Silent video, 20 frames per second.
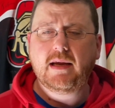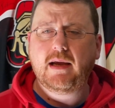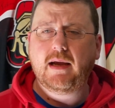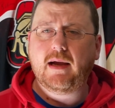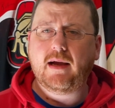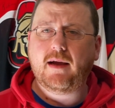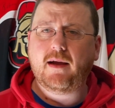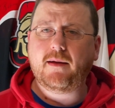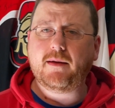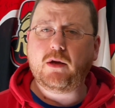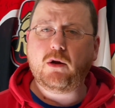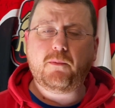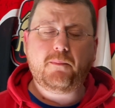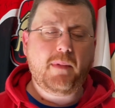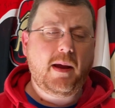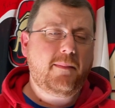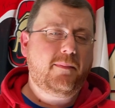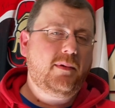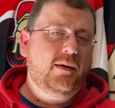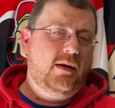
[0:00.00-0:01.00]
You know,
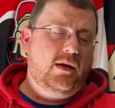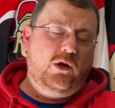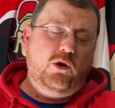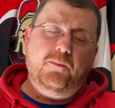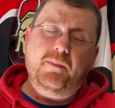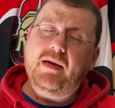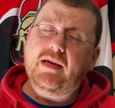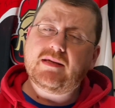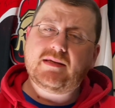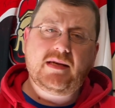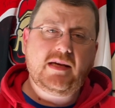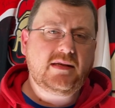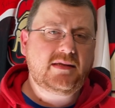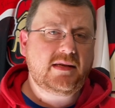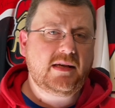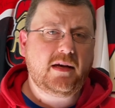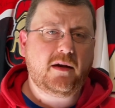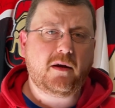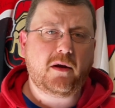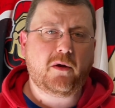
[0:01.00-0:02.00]
maybe it could be a
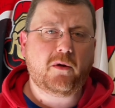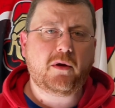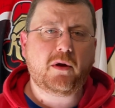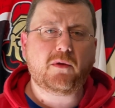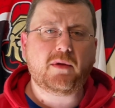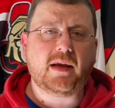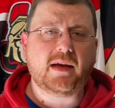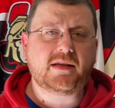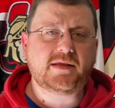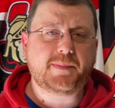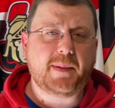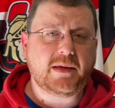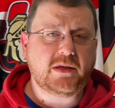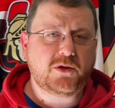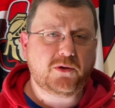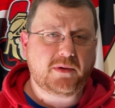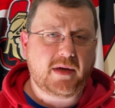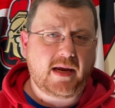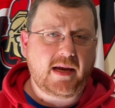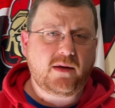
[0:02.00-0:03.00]
scenario like
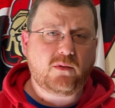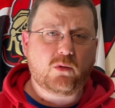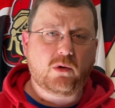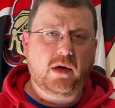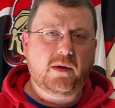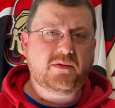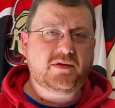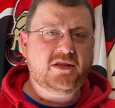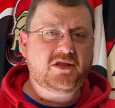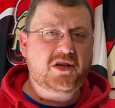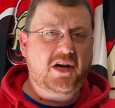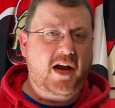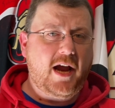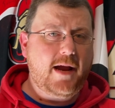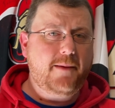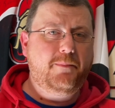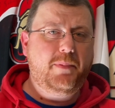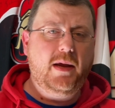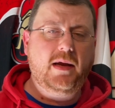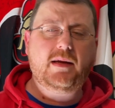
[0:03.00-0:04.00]
Spencer Knight, where he was such a high
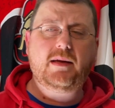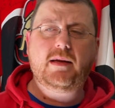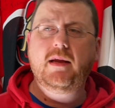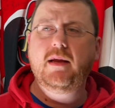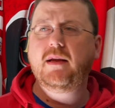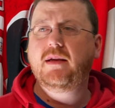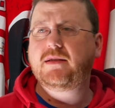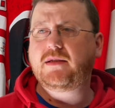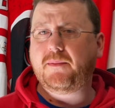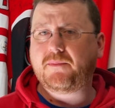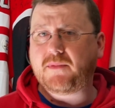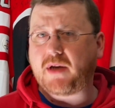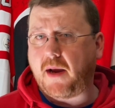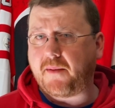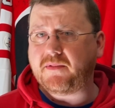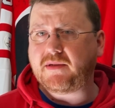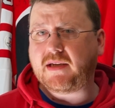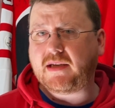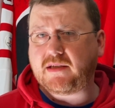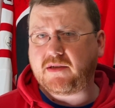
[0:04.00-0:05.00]
pick.
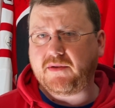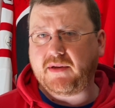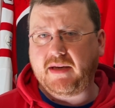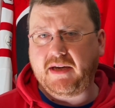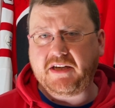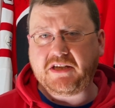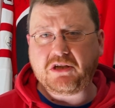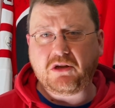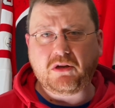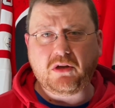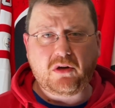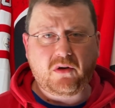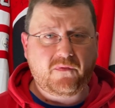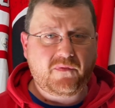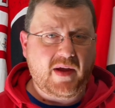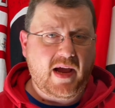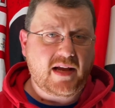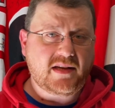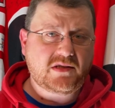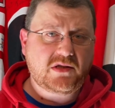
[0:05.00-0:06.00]
Sometimes they get to the NHL a little
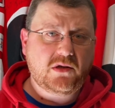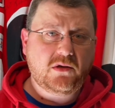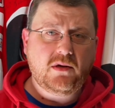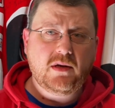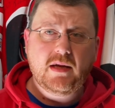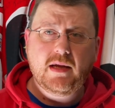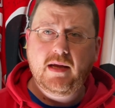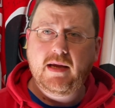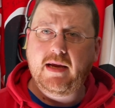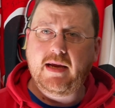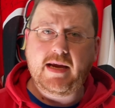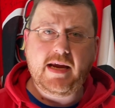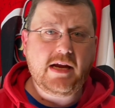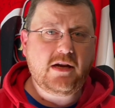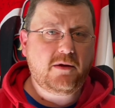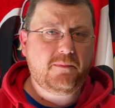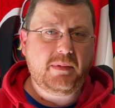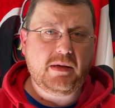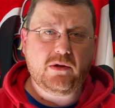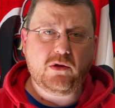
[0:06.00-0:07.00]
faster, and he
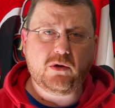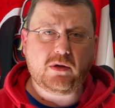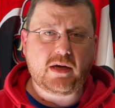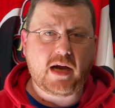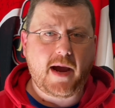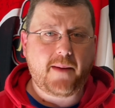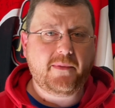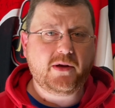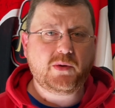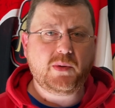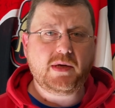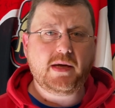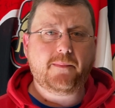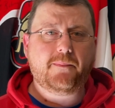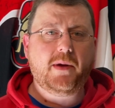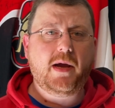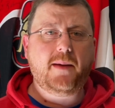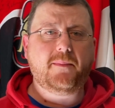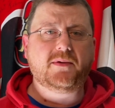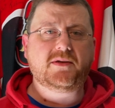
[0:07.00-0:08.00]
could be their guy between the
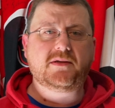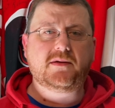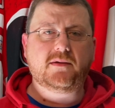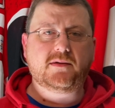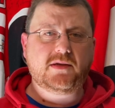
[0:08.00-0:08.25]
pipes.